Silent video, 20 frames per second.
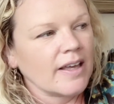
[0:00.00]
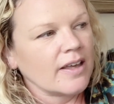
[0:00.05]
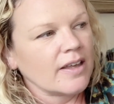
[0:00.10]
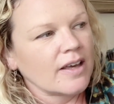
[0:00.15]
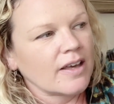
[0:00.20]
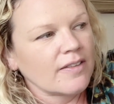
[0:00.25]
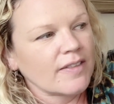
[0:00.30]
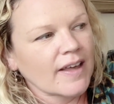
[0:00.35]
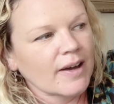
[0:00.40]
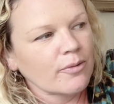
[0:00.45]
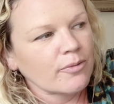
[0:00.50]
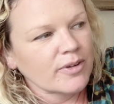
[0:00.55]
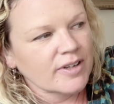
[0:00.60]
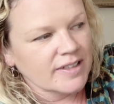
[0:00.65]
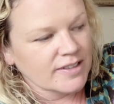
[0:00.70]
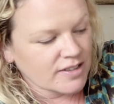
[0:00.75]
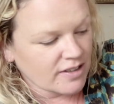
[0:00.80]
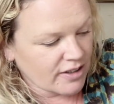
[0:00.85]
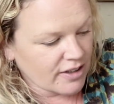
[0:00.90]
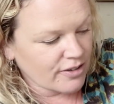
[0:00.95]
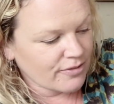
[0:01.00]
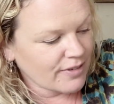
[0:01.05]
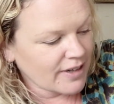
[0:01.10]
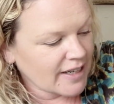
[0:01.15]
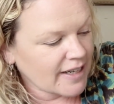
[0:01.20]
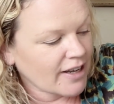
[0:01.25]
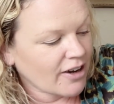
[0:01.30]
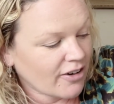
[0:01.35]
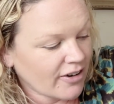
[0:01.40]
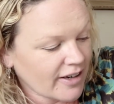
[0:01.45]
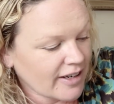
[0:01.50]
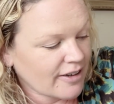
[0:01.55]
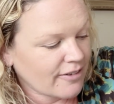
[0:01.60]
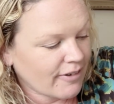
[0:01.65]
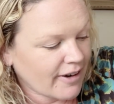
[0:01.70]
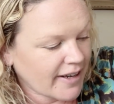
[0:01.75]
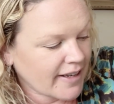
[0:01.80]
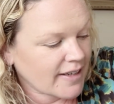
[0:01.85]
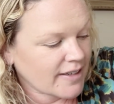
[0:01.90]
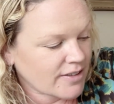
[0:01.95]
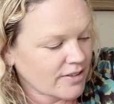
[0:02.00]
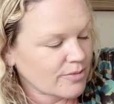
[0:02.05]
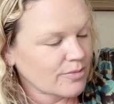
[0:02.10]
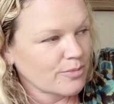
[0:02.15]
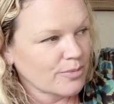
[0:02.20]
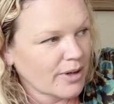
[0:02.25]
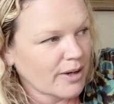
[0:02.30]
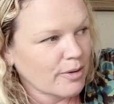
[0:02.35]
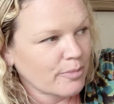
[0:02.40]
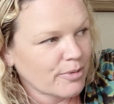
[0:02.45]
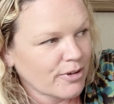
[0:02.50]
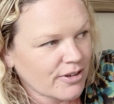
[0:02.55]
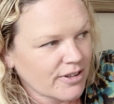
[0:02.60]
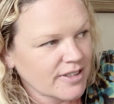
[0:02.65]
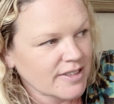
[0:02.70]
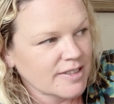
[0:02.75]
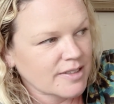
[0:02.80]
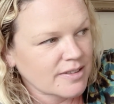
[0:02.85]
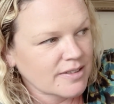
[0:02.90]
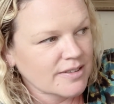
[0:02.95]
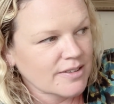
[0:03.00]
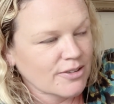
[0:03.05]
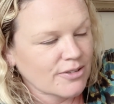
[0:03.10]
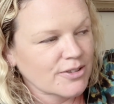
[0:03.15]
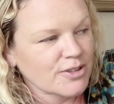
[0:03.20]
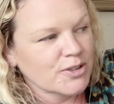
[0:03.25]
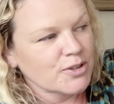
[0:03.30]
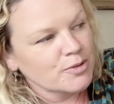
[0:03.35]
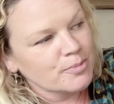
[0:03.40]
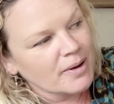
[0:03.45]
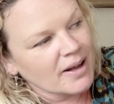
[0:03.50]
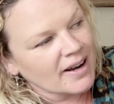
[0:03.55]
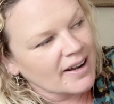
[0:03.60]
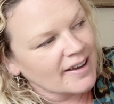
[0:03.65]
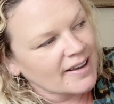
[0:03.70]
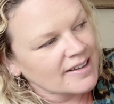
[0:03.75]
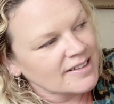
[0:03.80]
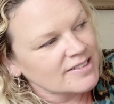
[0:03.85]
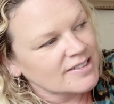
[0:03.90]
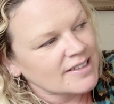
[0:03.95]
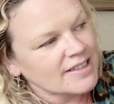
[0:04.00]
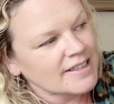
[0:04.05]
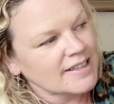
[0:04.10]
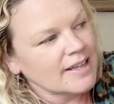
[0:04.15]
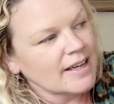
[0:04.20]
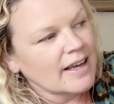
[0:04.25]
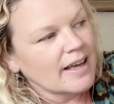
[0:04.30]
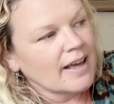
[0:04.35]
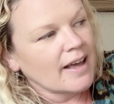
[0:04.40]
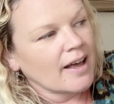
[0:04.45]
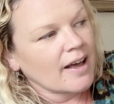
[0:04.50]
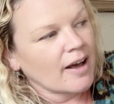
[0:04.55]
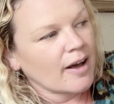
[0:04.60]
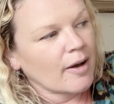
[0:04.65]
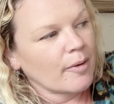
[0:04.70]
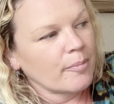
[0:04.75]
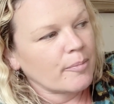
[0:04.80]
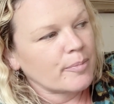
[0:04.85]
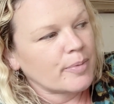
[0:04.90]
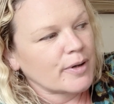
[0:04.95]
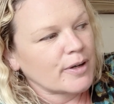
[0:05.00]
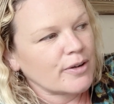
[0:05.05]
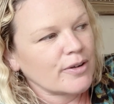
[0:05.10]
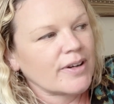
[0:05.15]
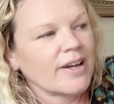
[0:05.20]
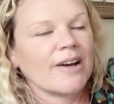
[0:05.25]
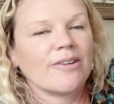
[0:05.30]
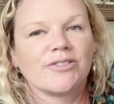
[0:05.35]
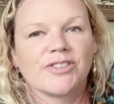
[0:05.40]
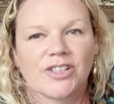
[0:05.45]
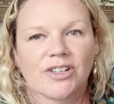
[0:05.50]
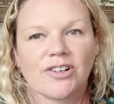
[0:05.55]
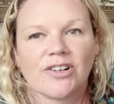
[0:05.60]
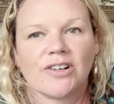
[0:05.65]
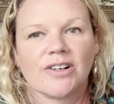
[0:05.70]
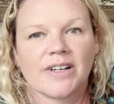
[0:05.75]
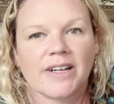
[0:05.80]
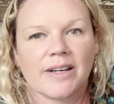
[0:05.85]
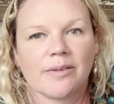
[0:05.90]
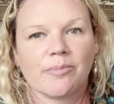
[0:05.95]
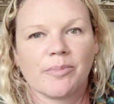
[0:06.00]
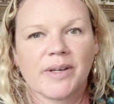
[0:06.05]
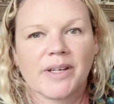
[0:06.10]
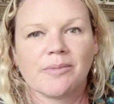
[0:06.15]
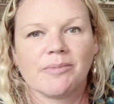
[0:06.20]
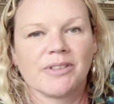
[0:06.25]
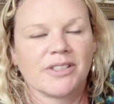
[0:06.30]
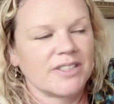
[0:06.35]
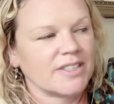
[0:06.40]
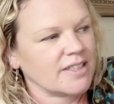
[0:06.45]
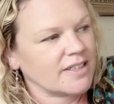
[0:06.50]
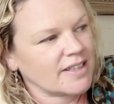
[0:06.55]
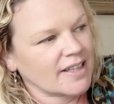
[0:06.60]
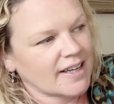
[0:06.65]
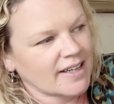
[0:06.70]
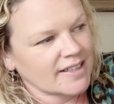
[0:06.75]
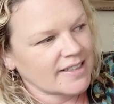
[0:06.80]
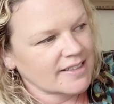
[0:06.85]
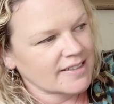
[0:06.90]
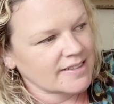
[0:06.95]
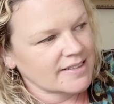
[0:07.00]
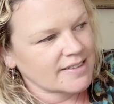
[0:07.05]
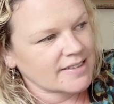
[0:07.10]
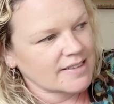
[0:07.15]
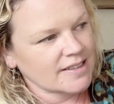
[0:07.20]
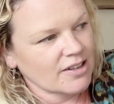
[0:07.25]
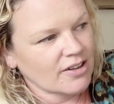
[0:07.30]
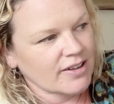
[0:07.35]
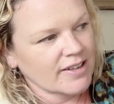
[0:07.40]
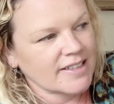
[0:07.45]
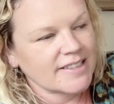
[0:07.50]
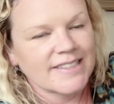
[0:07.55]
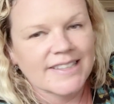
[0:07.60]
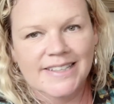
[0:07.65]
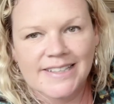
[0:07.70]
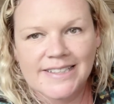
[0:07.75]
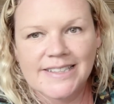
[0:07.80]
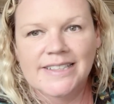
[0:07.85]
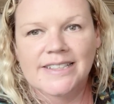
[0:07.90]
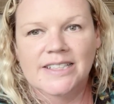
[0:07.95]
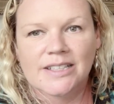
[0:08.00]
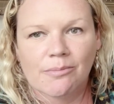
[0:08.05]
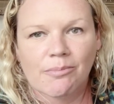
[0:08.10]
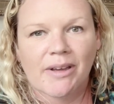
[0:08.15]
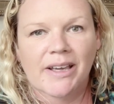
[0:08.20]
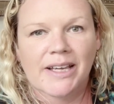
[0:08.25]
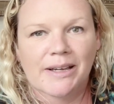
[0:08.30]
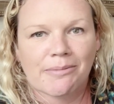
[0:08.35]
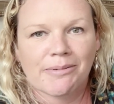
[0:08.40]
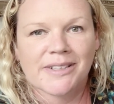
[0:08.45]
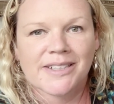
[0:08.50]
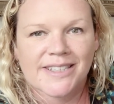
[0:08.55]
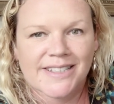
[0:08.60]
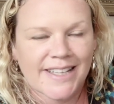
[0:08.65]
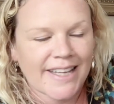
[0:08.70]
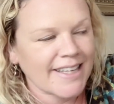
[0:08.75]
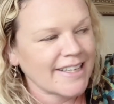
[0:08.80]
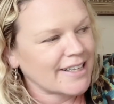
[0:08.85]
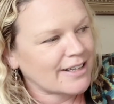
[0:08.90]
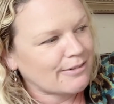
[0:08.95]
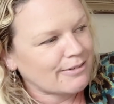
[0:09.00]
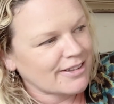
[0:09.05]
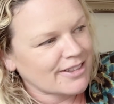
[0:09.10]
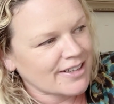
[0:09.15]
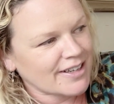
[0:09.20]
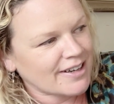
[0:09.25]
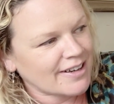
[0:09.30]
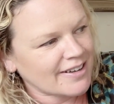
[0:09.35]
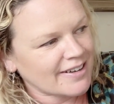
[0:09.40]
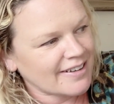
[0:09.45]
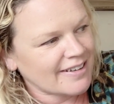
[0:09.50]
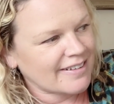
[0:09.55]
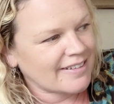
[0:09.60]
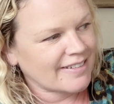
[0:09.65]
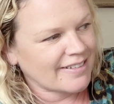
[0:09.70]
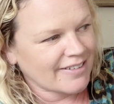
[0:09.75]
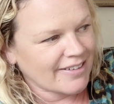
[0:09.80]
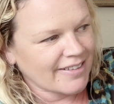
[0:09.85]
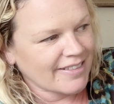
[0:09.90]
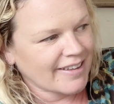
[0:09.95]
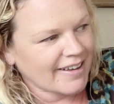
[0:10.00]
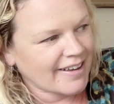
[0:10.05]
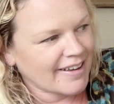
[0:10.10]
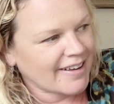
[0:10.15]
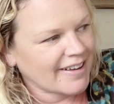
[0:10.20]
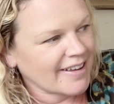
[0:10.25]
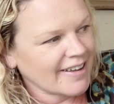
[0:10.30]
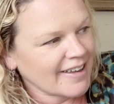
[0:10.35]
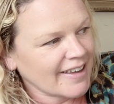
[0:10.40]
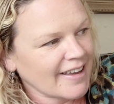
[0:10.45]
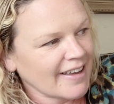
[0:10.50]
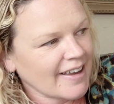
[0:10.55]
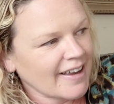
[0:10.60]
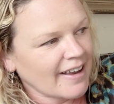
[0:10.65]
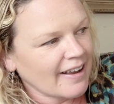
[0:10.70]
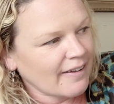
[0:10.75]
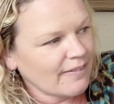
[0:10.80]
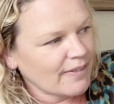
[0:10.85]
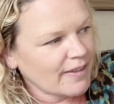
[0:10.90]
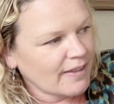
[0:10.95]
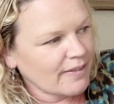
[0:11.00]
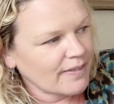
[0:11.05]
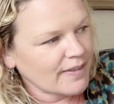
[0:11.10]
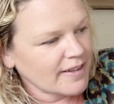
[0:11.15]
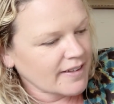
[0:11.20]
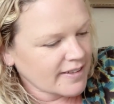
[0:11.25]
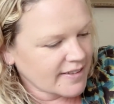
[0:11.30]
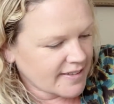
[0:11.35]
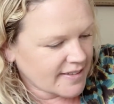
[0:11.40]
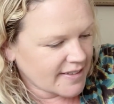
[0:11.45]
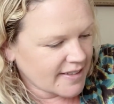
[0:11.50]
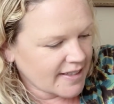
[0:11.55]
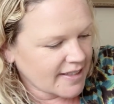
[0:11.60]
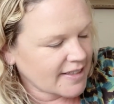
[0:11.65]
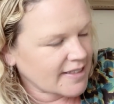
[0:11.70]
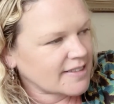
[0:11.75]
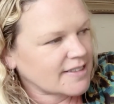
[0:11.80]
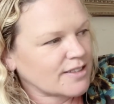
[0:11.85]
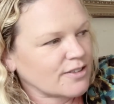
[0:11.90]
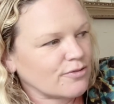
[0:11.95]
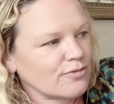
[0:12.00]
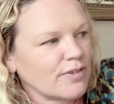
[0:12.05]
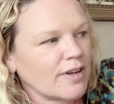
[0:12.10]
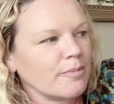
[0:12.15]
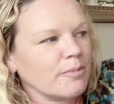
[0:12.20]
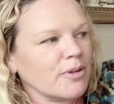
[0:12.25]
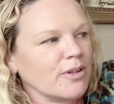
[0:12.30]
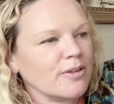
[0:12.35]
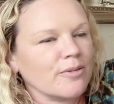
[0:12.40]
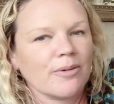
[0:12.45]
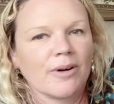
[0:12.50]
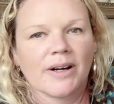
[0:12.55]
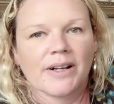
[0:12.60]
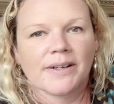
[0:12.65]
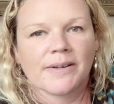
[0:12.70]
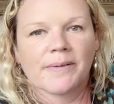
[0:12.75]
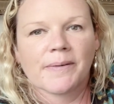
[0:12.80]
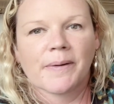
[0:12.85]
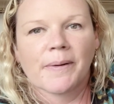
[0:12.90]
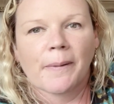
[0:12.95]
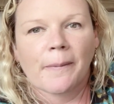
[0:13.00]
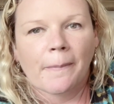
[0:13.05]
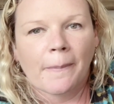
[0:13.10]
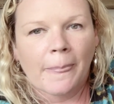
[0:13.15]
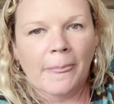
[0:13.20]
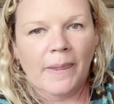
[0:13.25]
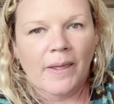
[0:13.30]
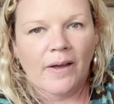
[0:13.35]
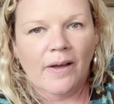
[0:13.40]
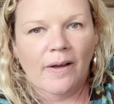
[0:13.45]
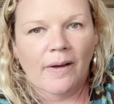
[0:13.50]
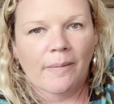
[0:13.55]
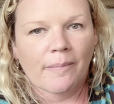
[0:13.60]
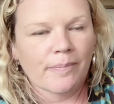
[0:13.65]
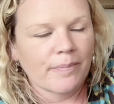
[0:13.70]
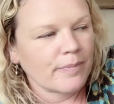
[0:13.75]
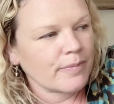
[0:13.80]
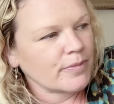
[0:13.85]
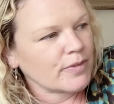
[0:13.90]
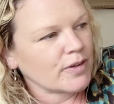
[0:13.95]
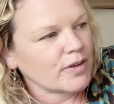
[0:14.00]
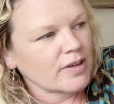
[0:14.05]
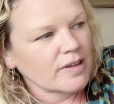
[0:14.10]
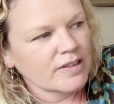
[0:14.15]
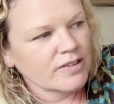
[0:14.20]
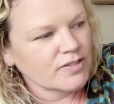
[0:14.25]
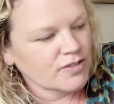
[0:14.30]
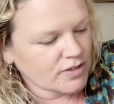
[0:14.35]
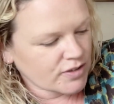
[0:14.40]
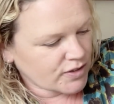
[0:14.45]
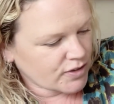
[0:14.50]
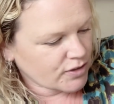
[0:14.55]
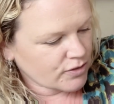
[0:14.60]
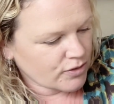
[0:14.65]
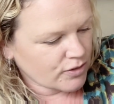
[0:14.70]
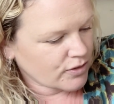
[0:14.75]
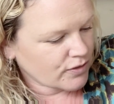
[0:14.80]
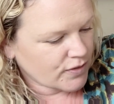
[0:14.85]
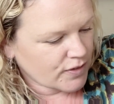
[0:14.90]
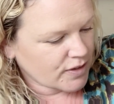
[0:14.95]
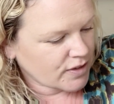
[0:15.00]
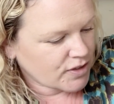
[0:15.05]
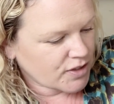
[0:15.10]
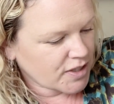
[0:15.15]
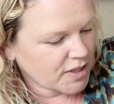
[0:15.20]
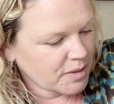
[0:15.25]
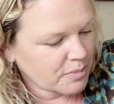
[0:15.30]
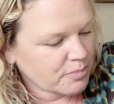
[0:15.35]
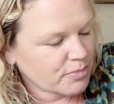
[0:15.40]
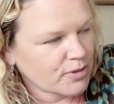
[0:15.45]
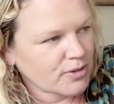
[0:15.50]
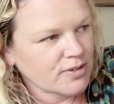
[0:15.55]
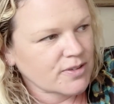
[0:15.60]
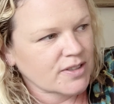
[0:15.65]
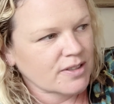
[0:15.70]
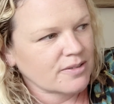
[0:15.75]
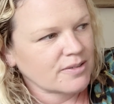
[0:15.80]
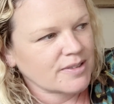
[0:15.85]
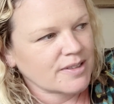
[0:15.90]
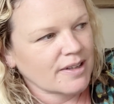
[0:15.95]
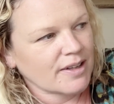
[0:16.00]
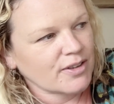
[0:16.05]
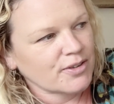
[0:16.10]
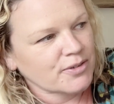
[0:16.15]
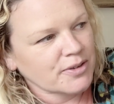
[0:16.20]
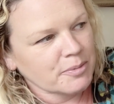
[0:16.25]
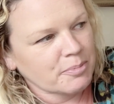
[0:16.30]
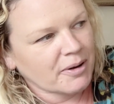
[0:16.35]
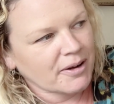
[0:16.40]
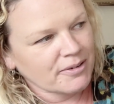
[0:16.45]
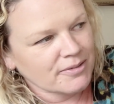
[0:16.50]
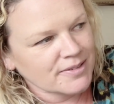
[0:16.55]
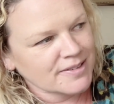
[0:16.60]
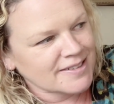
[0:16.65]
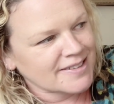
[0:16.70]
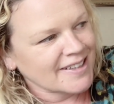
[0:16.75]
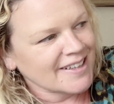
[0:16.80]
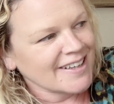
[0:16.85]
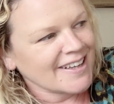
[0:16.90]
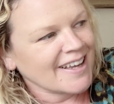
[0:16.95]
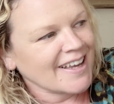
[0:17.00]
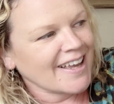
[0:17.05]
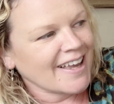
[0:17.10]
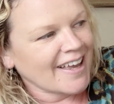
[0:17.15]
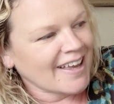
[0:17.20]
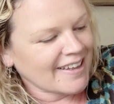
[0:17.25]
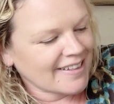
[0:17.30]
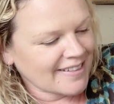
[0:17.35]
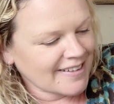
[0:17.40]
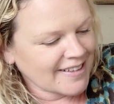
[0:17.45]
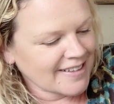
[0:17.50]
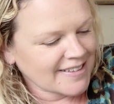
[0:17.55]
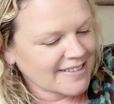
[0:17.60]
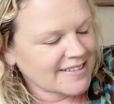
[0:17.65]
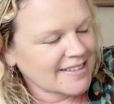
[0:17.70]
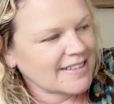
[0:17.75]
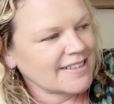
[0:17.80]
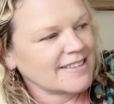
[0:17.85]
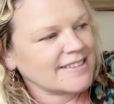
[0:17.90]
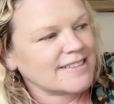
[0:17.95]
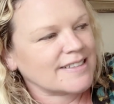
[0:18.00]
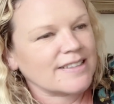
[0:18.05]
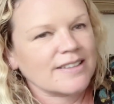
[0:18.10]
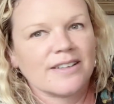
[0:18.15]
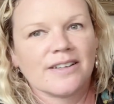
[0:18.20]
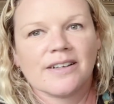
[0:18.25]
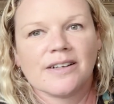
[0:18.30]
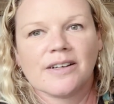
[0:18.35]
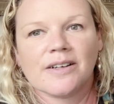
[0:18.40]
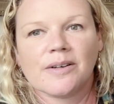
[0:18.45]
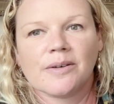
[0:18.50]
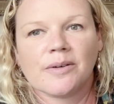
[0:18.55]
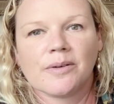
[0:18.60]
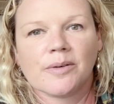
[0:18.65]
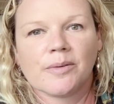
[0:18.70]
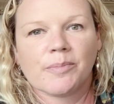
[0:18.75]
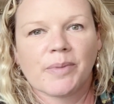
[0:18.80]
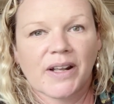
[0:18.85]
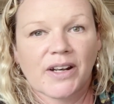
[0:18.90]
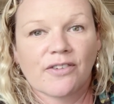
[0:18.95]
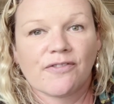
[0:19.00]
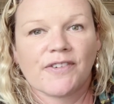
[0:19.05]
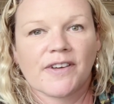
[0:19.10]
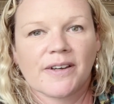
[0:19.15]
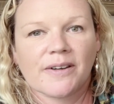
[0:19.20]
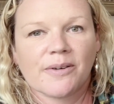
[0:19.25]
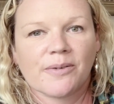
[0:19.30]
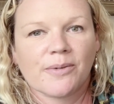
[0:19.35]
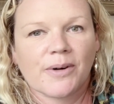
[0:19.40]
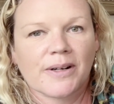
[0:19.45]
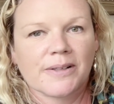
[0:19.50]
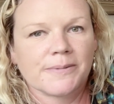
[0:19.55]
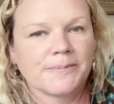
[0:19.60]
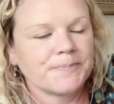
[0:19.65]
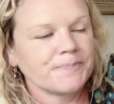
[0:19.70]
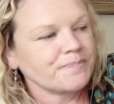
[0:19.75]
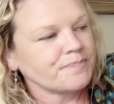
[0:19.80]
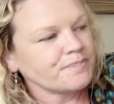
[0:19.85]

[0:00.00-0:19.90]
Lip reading: And that one is like a really highly rated, well-priced contour palette actually. But look how dark and pigmented that is. Like, it's easy to make a mistake with a colour like that. And then this is the Rimmel one, that is just sort of a cheap bronzer. It was like £3. And this is the Benefit one.